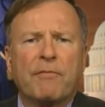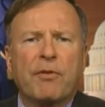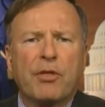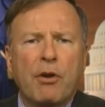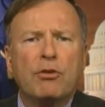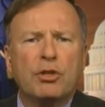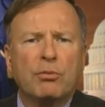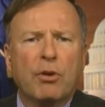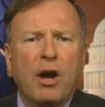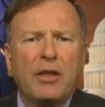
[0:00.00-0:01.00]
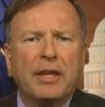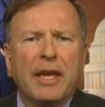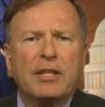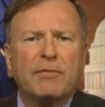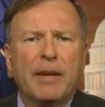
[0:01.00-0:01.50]
For those who are on the
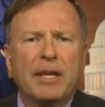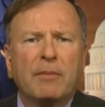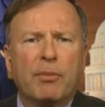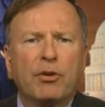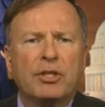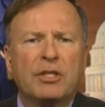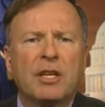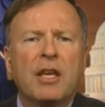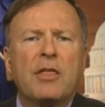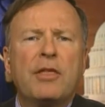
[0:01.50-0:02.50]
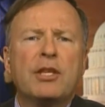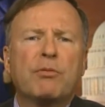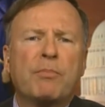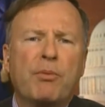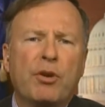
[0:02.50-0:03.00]
edge of making a purchase,
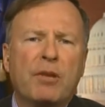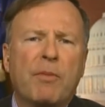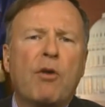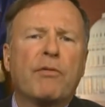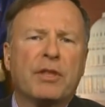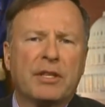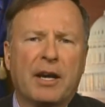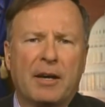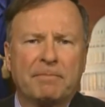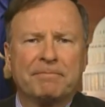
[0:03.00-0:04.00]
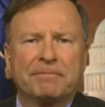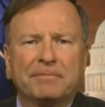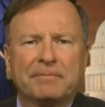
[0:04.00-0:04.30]
this would put them over the top.